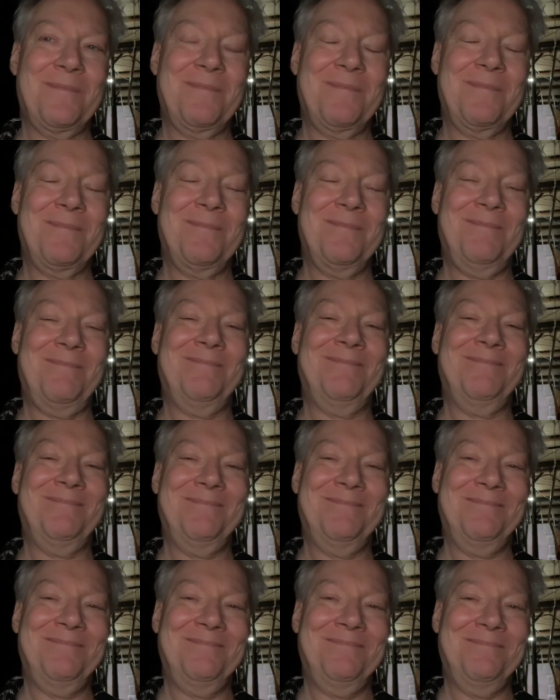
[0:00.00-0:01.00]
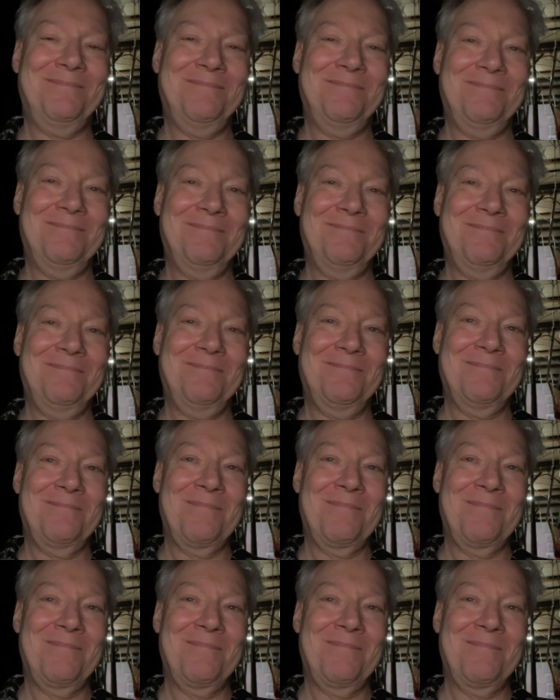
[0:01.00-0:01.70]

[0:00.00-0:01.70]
(no one is talking)